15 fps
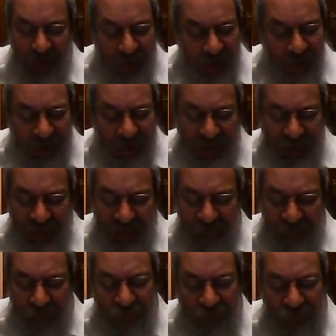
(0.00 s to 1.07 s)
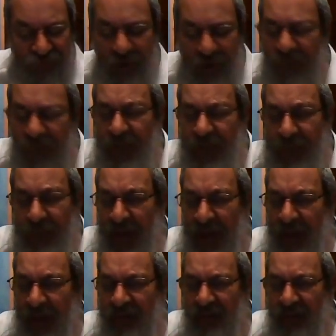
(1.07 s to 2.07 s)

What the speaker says: The chief drove them out.